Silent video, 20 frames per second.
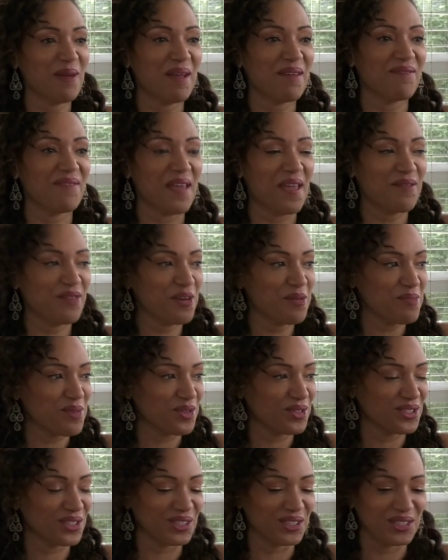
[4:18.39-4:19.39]
my favorite
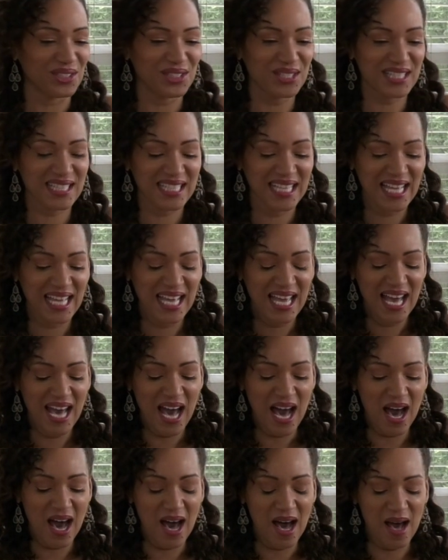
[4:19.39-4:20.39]
musicals.
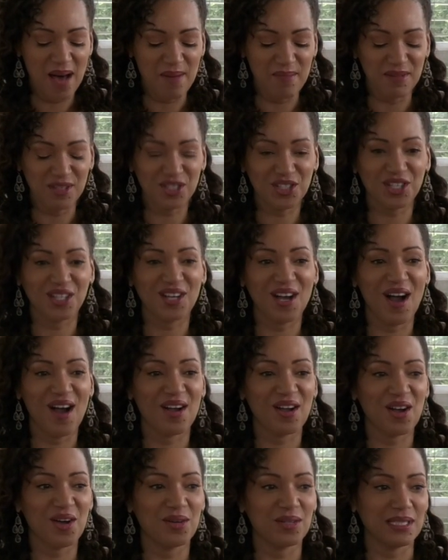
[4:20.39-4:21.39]

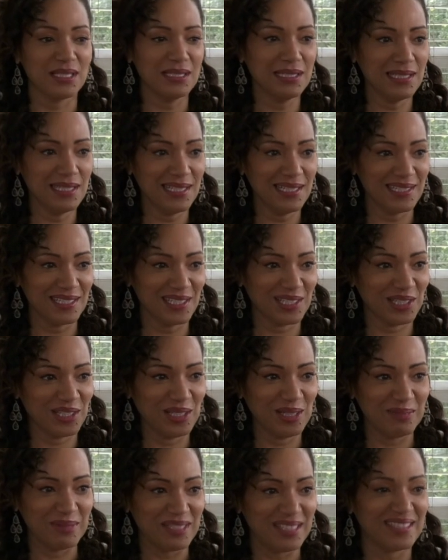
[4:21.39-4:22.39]
Chicago, he had it
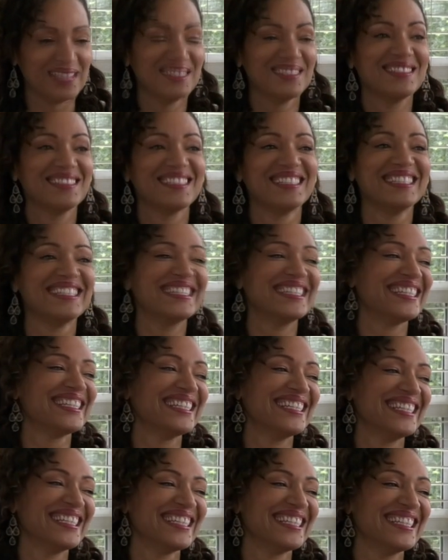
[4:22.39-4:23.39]
coming.
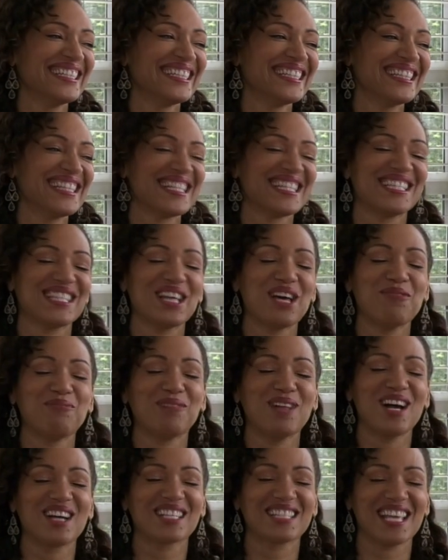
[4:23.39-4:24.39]
The Cell
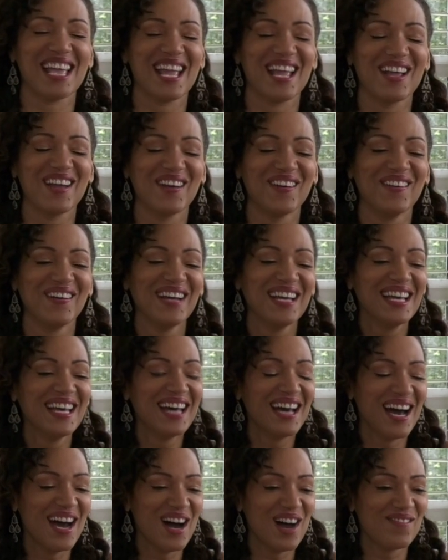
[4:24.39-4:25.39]
Block Tango.
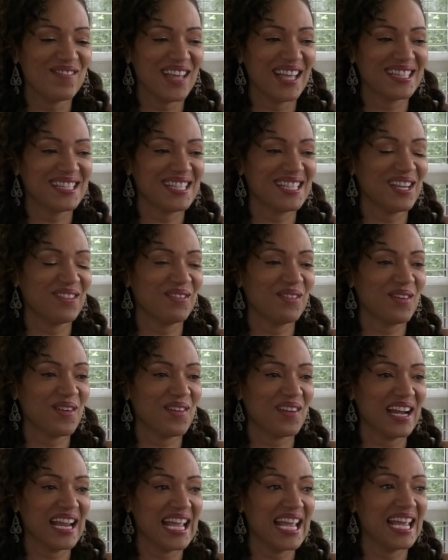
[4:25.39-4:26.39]
That's the number we
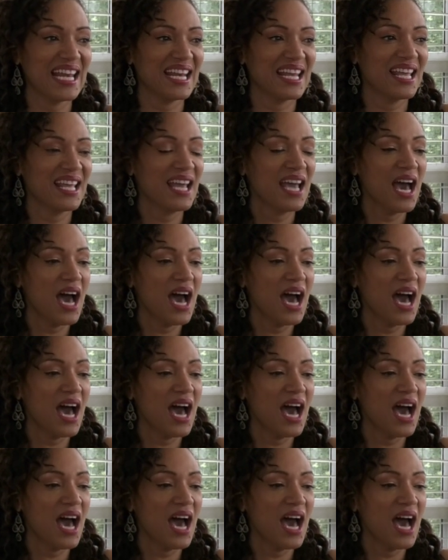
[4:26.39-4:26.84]
were in.